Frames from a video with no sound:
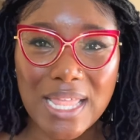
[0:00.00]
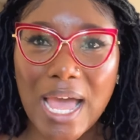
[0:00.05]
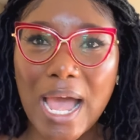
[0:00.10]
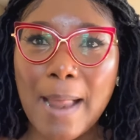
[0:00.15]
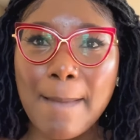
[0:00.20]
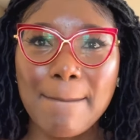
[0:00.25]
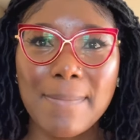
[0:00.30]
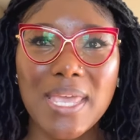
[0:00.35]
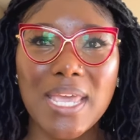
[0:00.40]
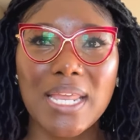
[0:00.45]

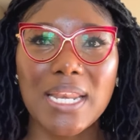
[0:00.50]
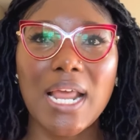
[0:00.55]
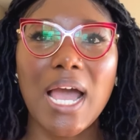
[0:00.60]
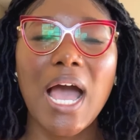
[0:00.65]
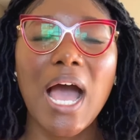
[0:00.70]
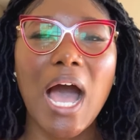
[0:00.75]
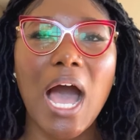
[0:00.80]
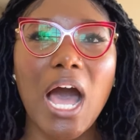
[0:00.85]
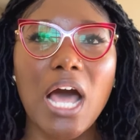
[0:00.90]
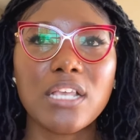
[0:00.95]
I mean,
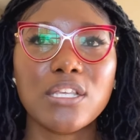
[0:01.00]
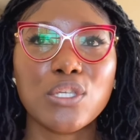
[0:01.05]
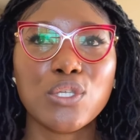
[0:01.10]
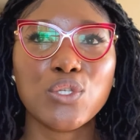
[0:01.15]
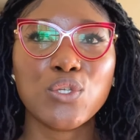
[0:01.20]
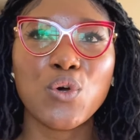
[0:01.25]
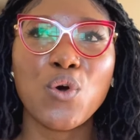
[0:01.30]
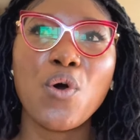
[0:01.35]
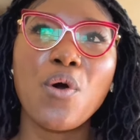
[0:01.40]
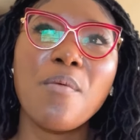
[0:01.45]

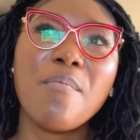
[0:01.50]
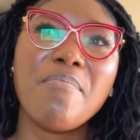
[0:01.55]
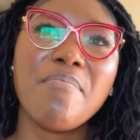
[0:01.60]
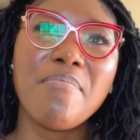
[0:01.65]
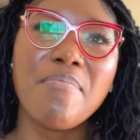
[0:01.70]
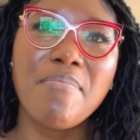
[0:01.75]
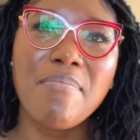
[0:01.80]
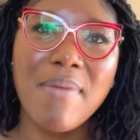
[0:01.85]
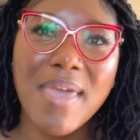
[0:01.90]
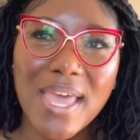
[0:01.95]
so
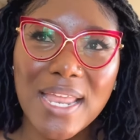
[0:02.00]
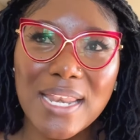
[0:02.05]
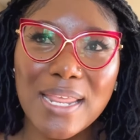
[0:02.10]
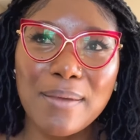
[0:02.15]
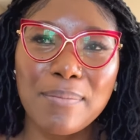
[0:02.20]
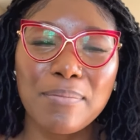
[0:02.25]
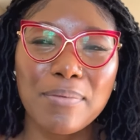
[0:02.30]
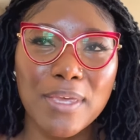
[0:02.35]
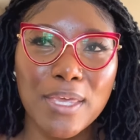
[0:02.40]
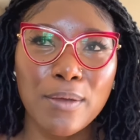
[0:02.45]

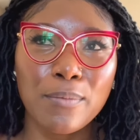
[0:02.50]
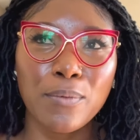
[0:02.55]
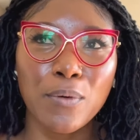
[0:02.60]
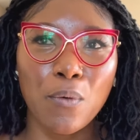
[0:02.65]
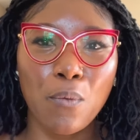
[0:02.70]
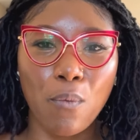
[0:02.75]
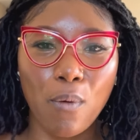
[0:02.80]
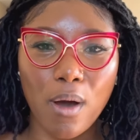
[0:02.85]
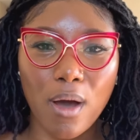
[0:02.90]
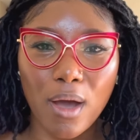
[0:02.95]
many
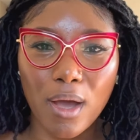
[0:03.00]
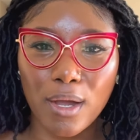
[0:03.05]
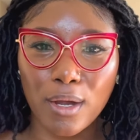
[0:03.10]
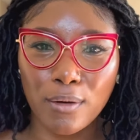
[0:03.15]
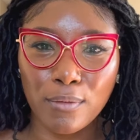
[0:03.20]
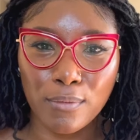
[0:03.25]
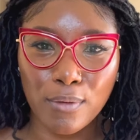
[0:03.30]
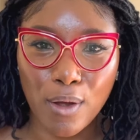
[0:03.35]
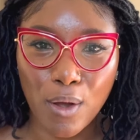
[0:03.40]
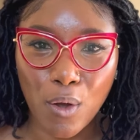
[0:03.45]
people walk
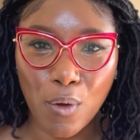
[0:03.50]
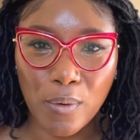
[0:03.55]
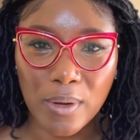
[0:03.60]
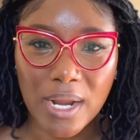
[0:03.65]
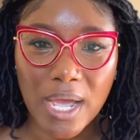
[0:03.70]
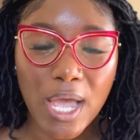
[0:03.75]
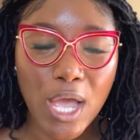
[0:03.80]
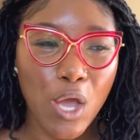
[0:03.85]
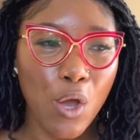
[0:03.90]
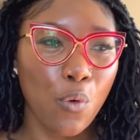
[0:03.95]
around,
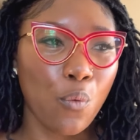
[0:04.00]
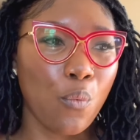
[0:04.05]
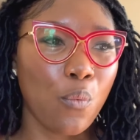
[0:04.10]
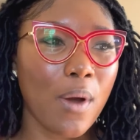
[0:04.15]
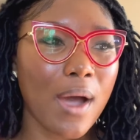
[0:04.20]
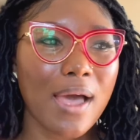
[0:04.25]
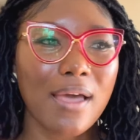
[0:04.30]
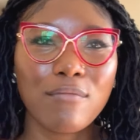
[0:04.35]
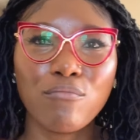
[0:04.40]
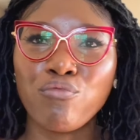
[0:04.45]

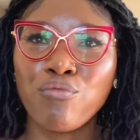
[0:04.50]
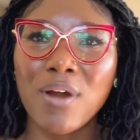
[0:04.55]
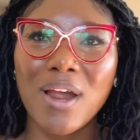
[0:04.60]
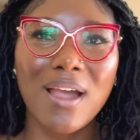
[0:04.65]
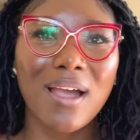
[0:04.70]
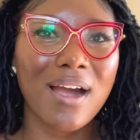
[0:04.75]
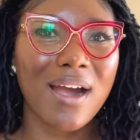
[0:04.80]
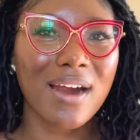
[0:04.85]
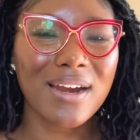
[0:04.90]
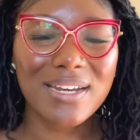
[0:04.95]

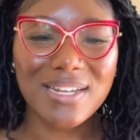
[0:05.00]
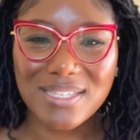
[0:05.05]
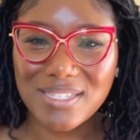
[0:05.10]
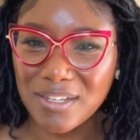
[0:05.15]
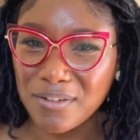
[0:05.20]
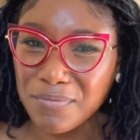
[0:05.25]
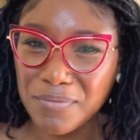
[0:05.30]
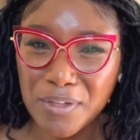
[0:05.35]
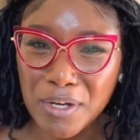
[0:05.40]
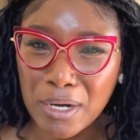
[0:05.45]
regardless
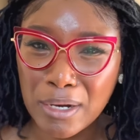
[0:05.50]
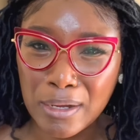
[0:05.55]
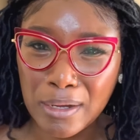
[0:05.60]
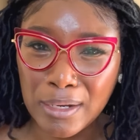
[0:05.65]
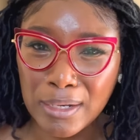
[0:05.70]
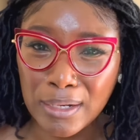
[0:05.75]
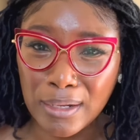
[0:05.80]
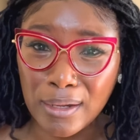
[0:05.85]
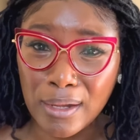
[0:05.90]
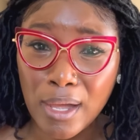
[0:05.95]
of their
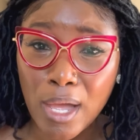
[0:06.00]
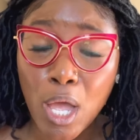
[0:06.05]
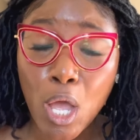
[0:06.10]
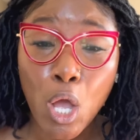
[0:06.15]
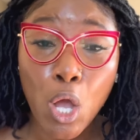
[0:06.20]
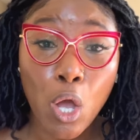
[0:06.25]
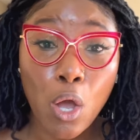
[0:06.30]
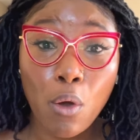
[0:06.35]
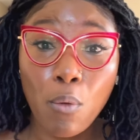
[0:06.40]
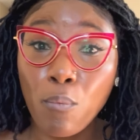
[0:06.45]
color,
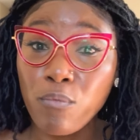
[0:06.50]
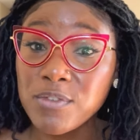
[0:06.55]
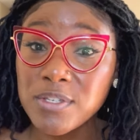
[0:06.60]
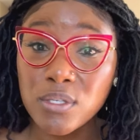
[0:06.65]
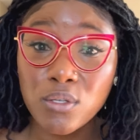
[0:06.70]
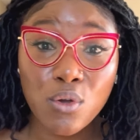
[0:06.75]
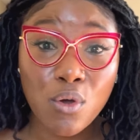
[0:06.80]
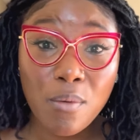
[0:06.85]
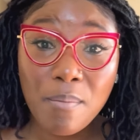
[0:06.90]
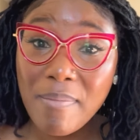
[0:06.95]

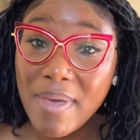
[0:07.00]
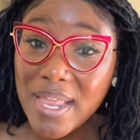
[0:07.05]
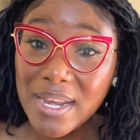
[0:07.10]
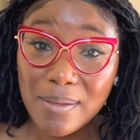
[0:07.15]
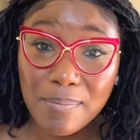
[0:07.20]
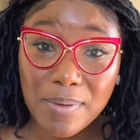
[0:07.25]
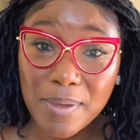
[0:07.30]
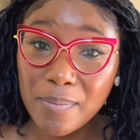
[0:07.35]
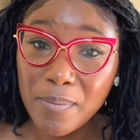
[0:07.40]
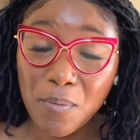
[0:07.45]
so
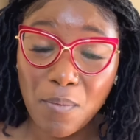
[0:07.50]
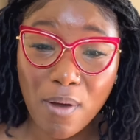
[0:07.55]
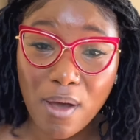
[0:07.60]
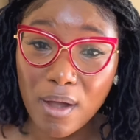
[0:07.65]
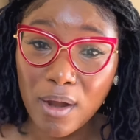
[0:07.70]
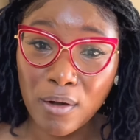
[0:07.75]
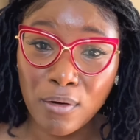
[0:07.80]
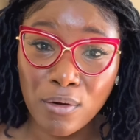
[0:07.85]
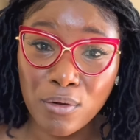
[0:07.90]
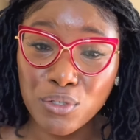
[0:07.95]
many people
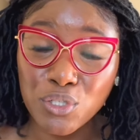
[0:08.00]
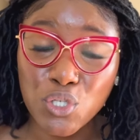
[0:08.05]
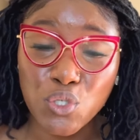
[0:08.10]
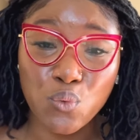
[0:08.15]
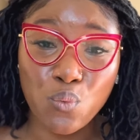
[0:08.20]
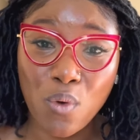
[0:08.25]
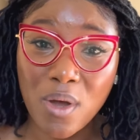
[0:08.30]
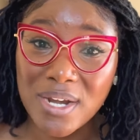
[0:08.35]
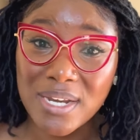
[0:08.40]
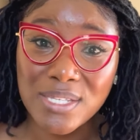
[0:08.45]
walk around just
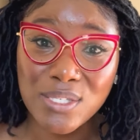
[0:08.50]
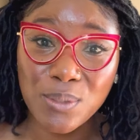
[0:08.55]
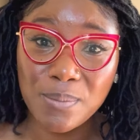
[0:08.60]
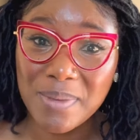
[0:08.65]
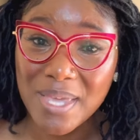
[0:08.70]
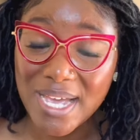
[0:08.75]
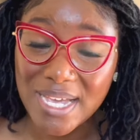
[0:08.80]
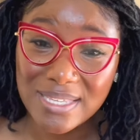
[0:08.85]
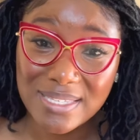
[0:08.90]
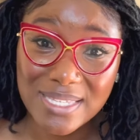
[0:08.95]
wanting to
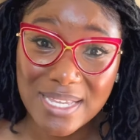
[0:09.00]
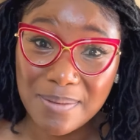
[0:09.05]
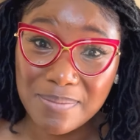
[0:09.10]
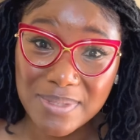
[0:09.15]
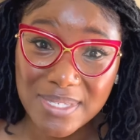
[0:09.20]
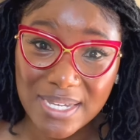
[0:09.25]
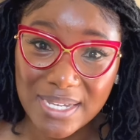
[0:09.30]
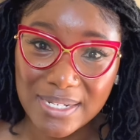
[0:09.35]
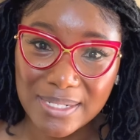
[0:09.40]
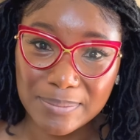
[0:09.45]
be
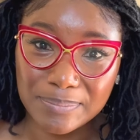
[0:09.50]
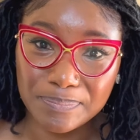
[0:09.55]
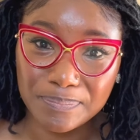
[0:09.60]
accepted.